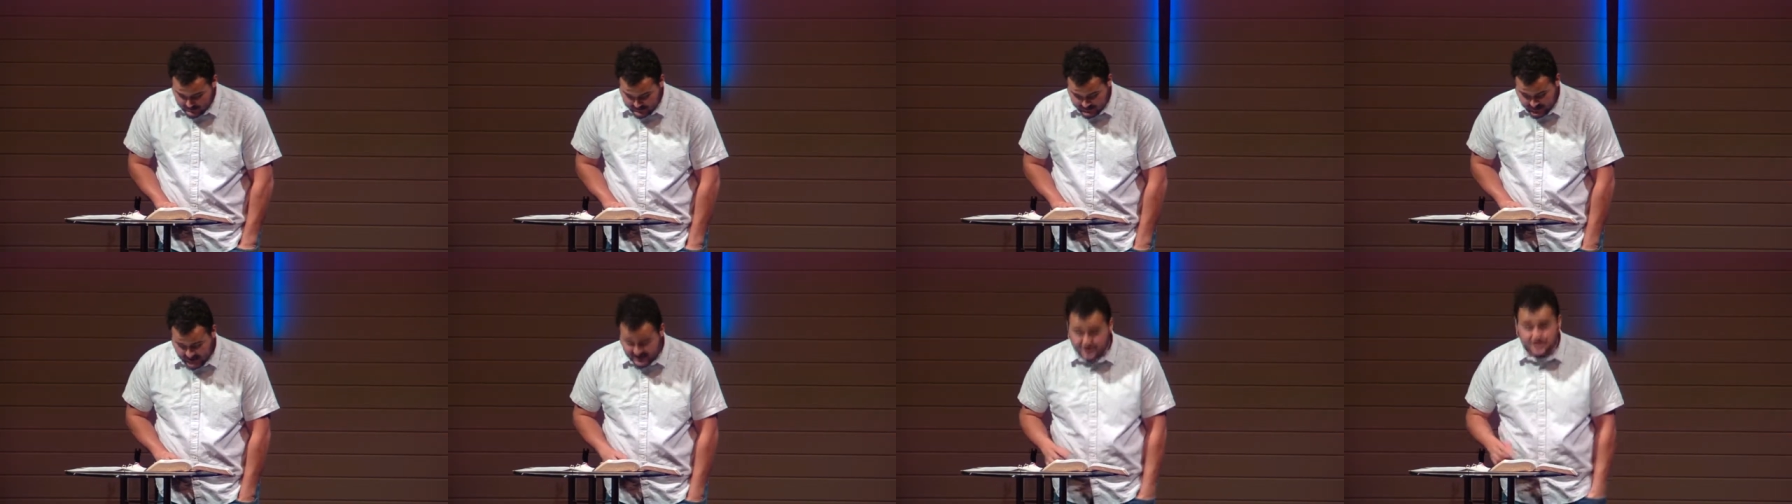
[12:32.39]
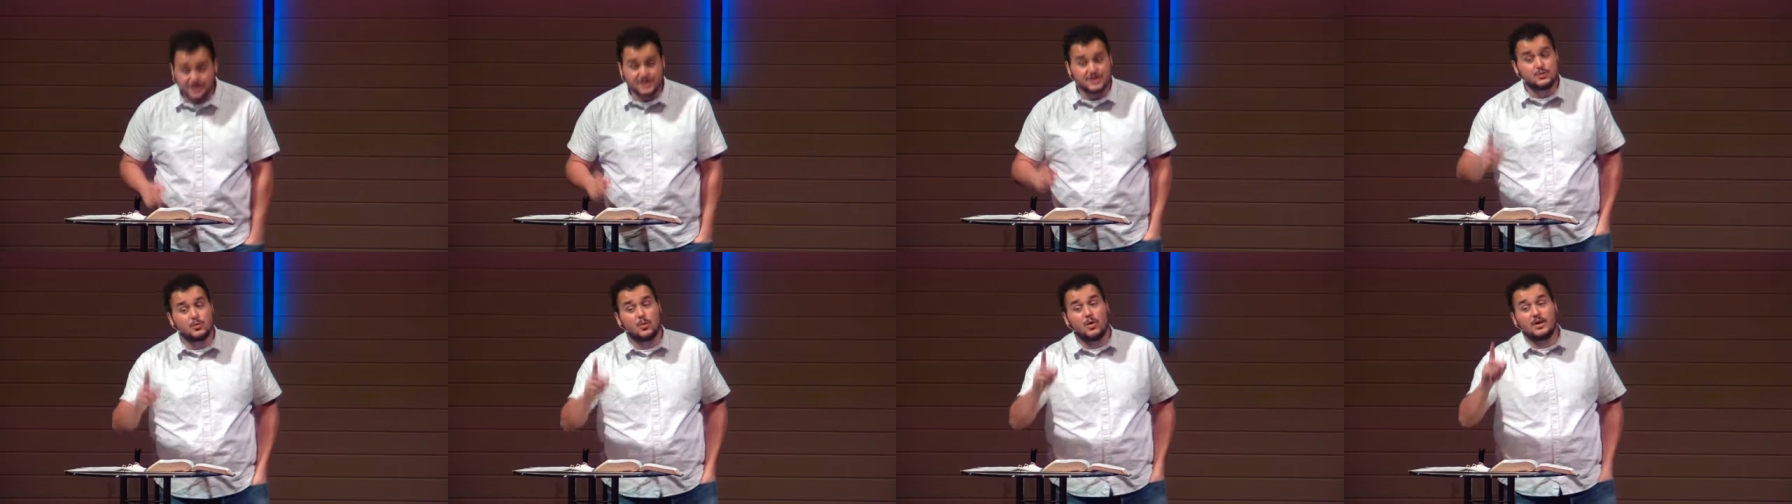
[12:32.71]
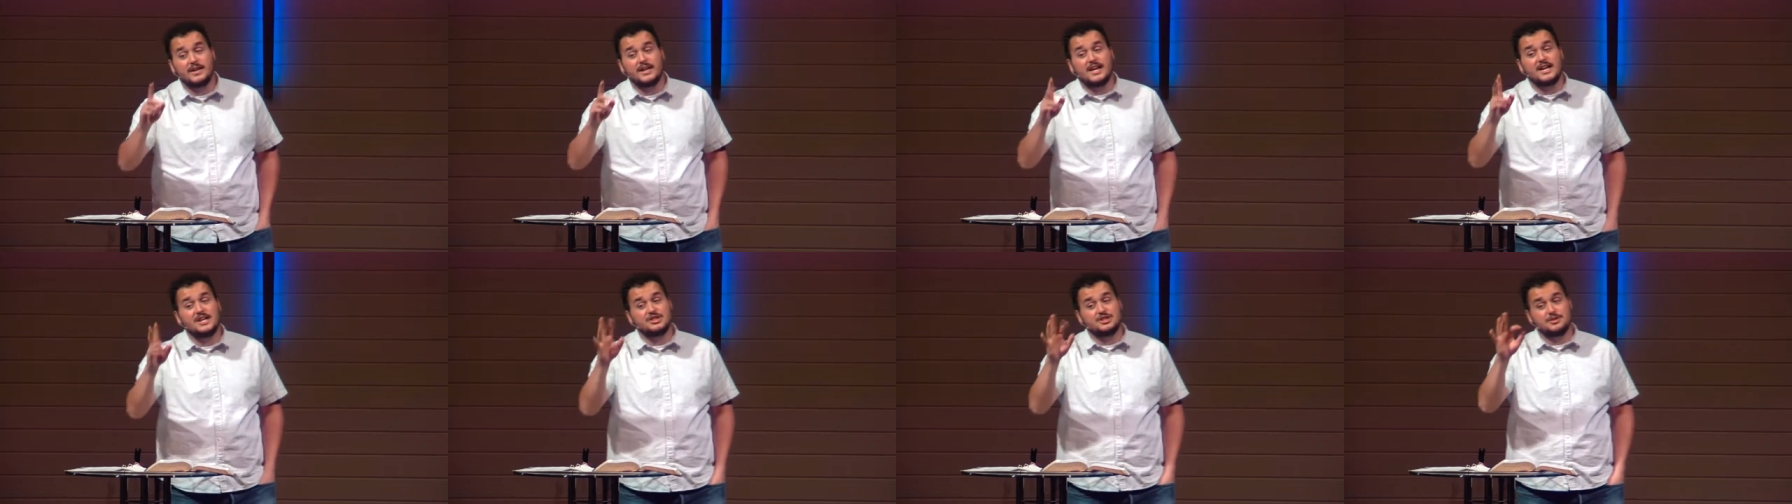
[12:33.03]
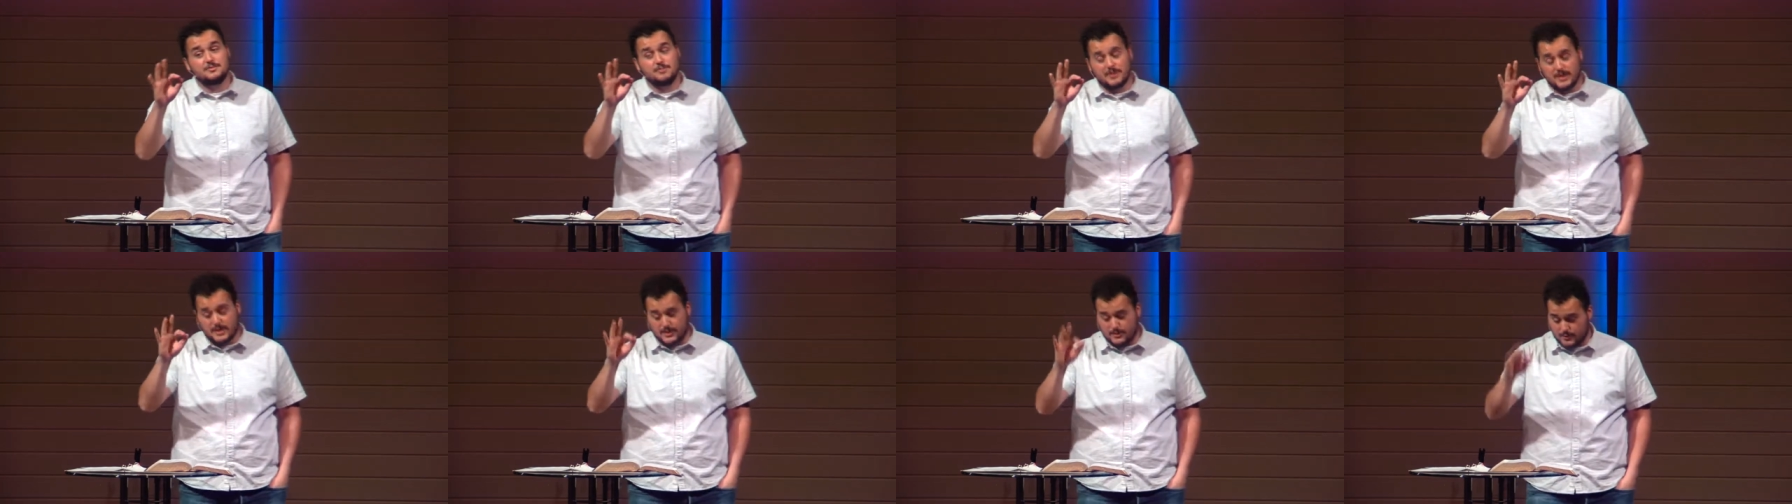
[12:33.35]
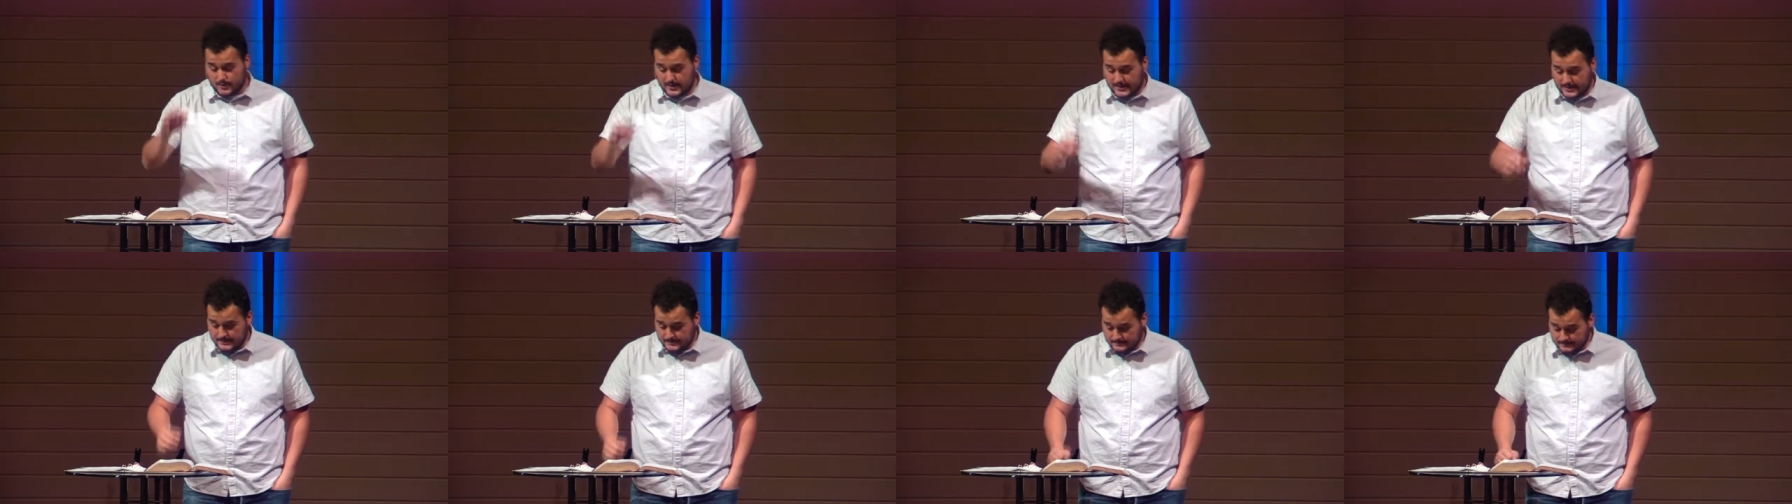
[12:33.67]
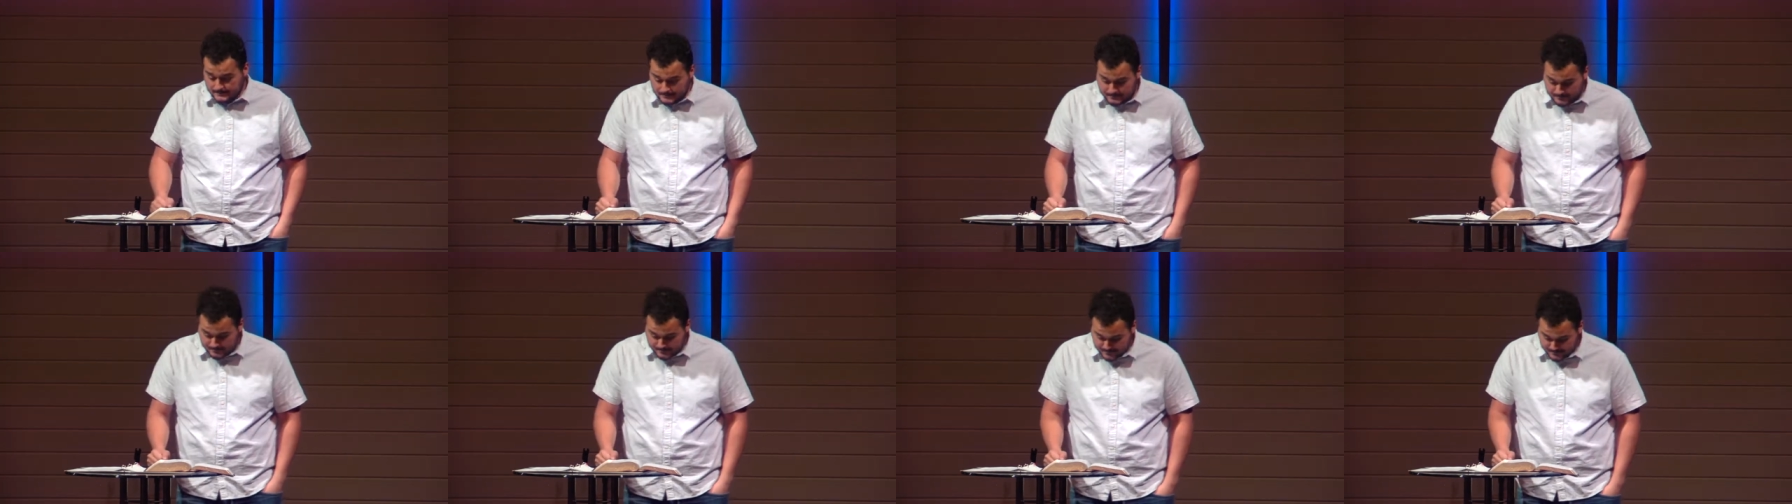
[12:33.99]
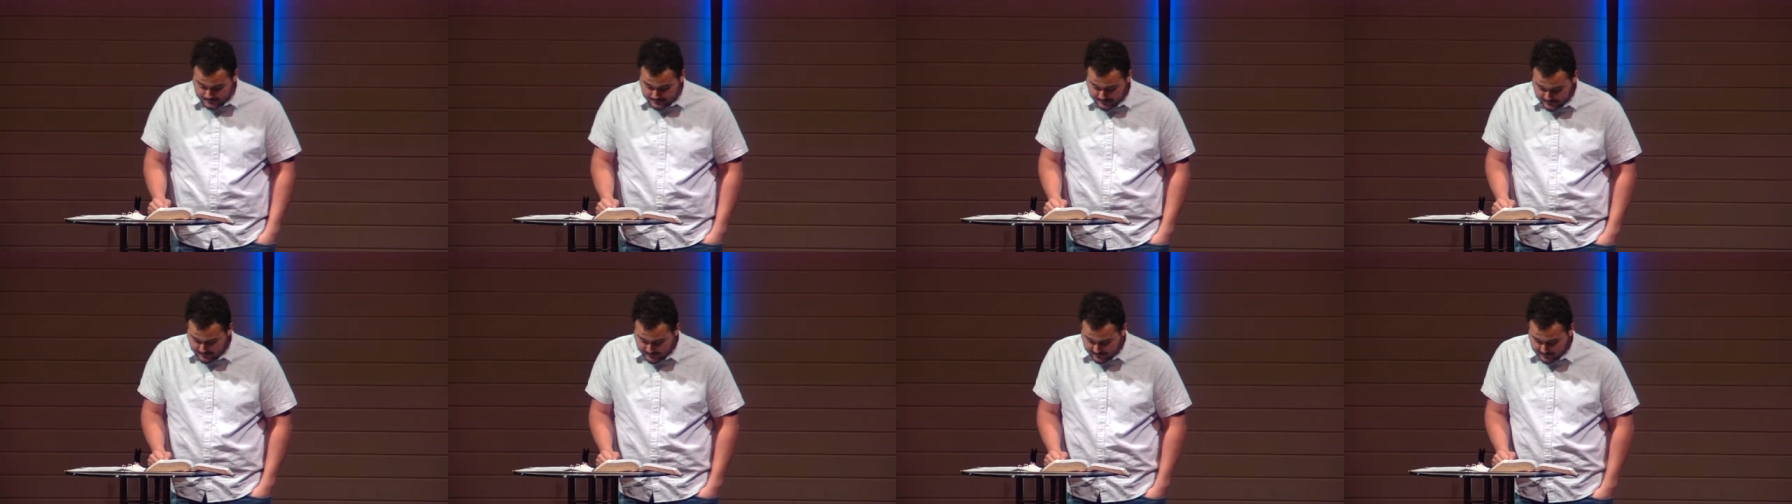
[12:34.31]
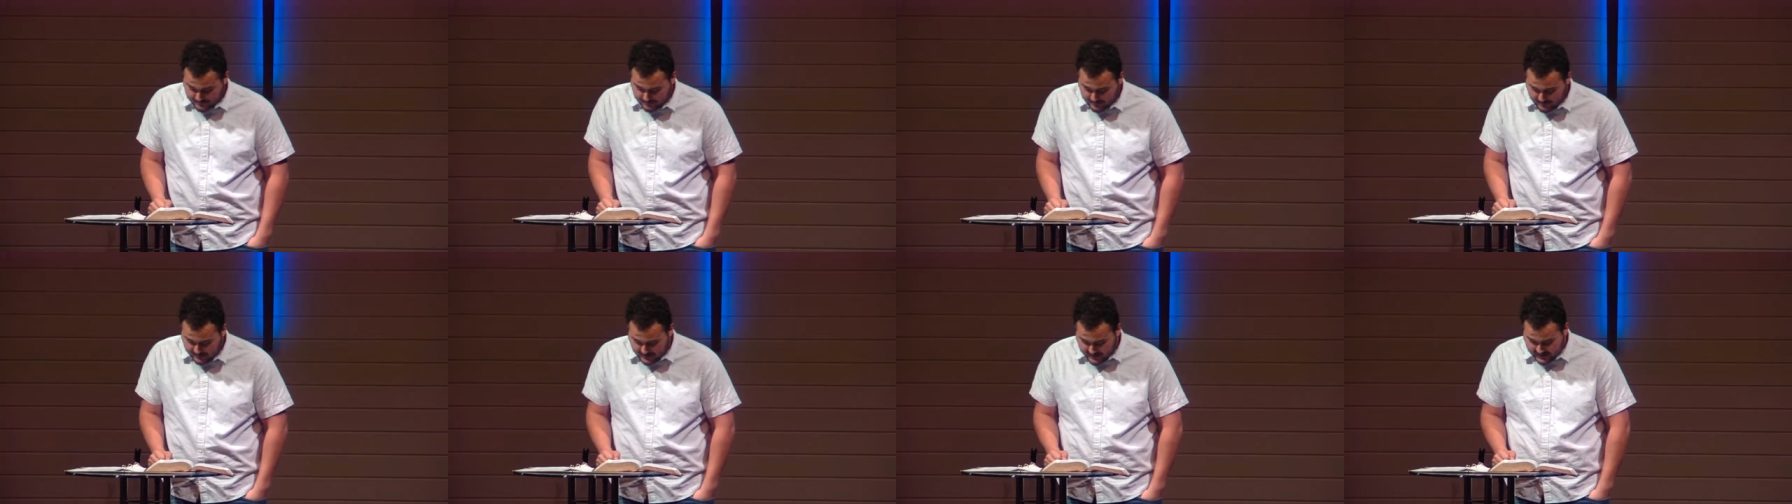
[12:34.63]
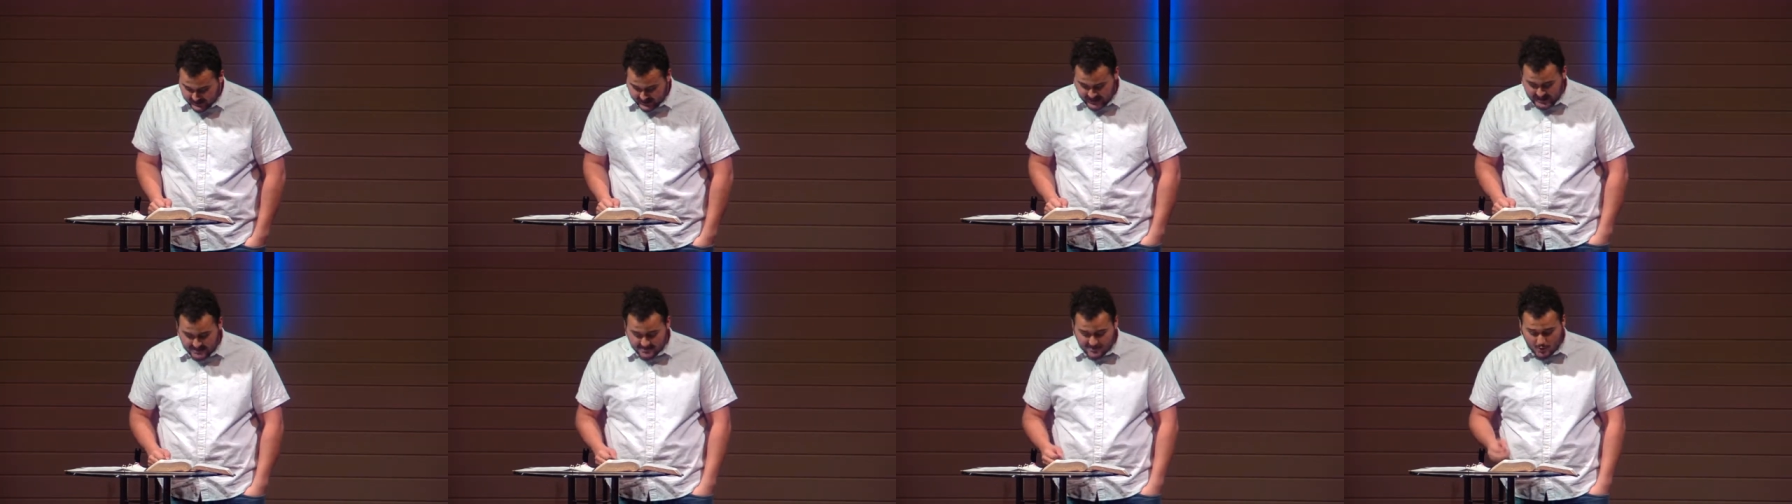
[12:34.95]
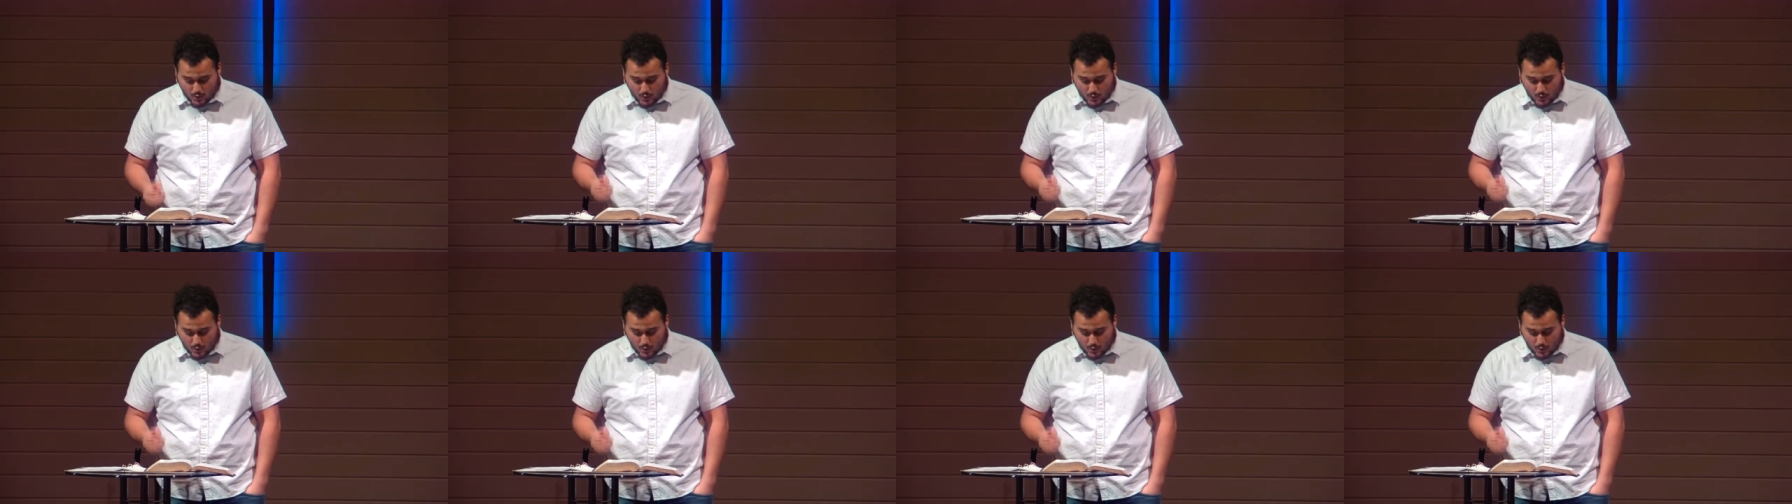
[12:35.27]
Not just one nation, but three came